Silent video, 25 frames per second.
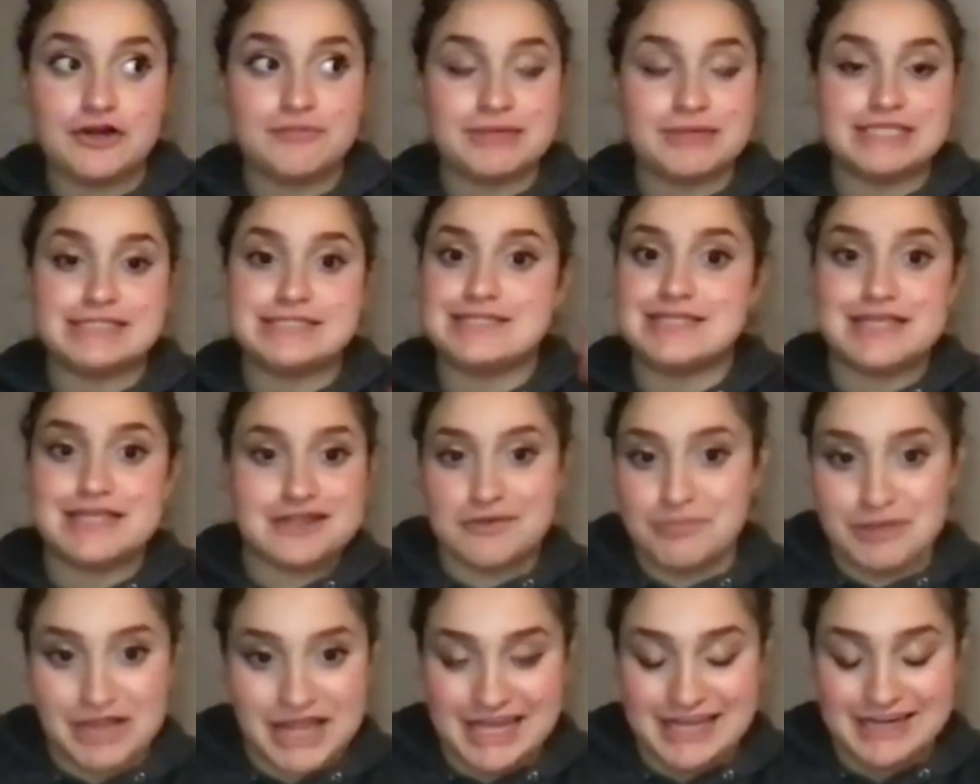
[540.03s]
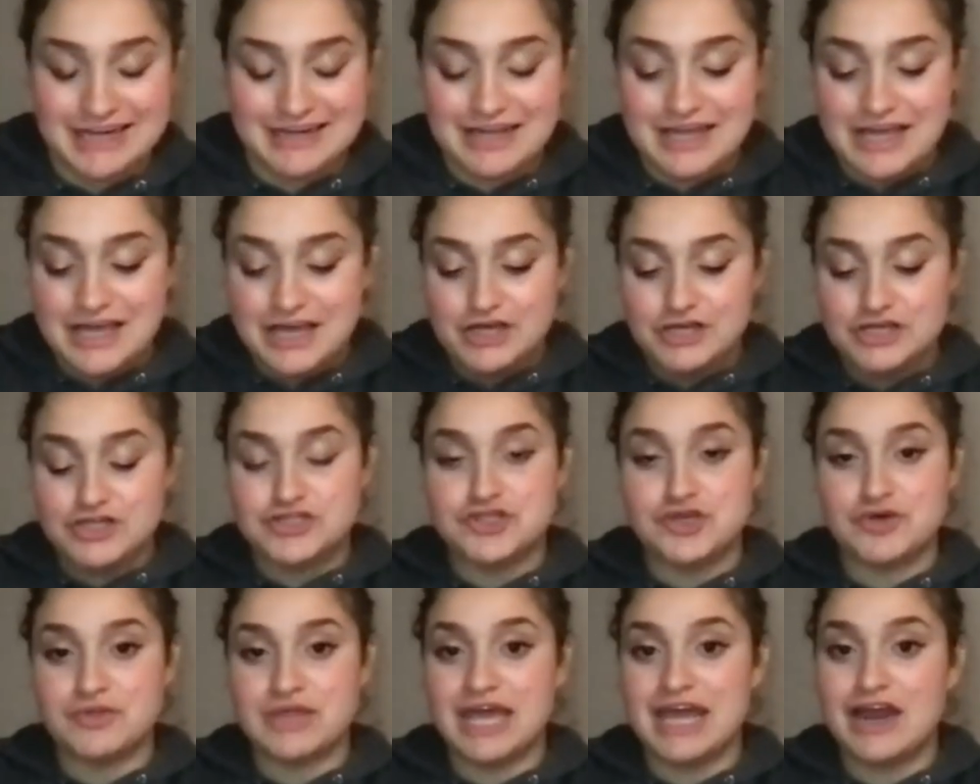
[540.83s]
means the plane.
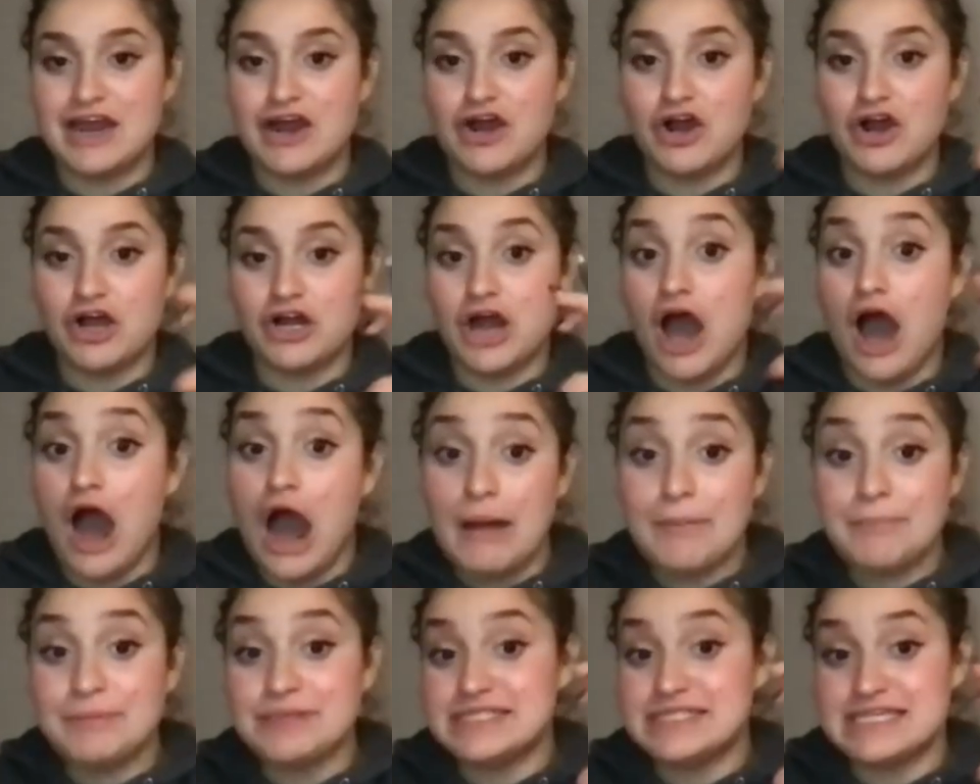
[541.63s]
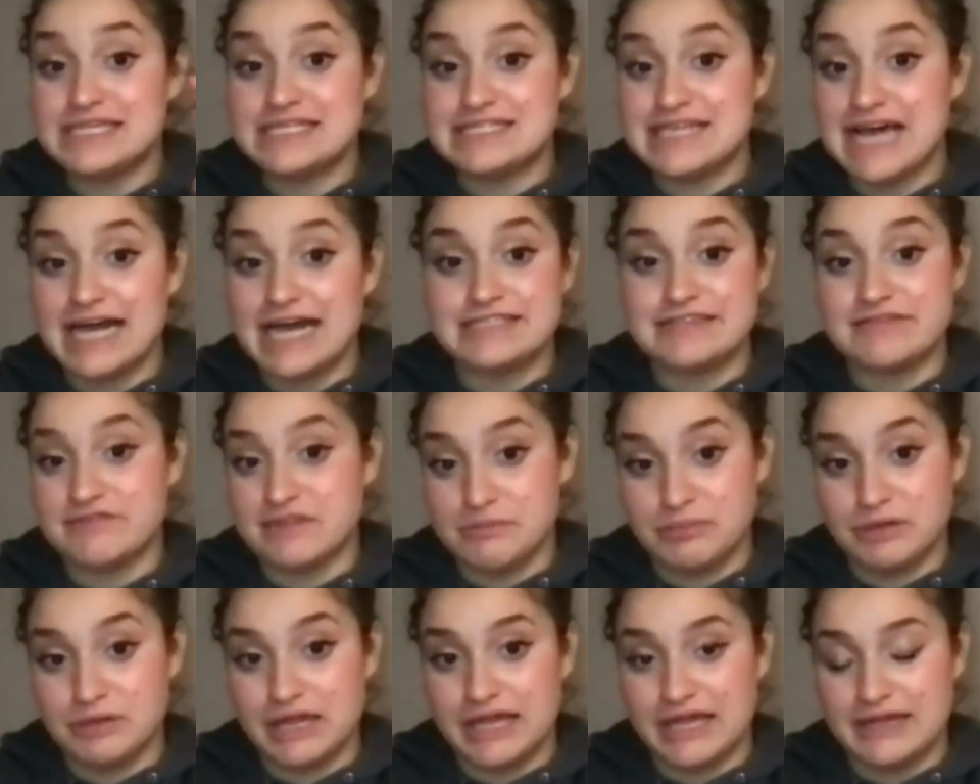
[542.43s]
So they are on opposite sides of the
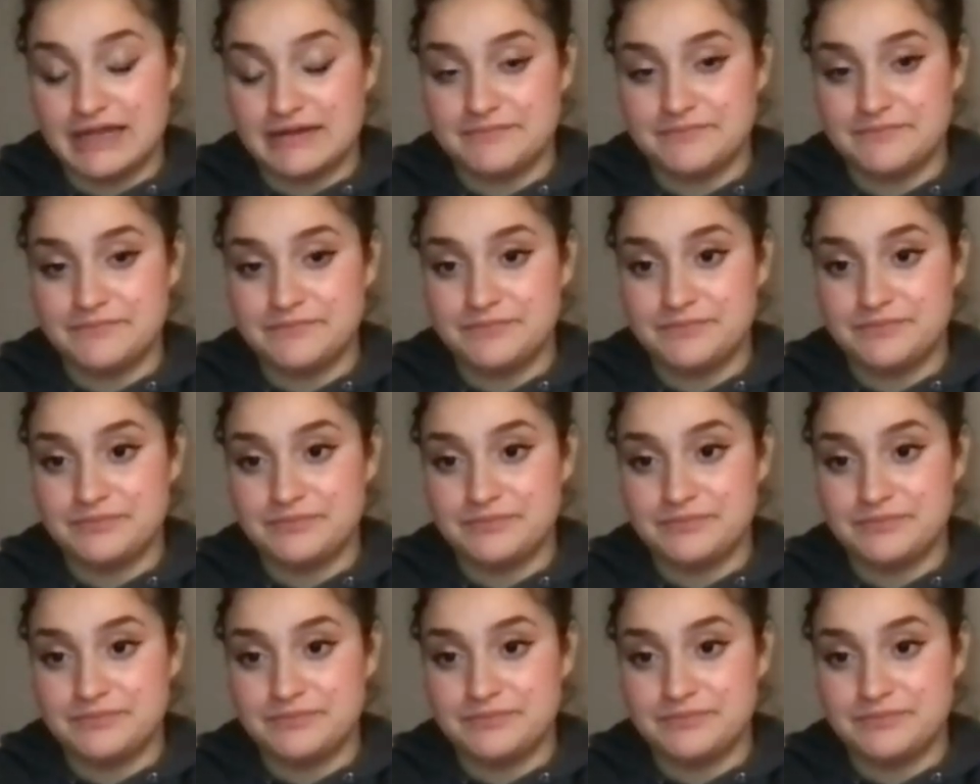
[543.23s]
plane.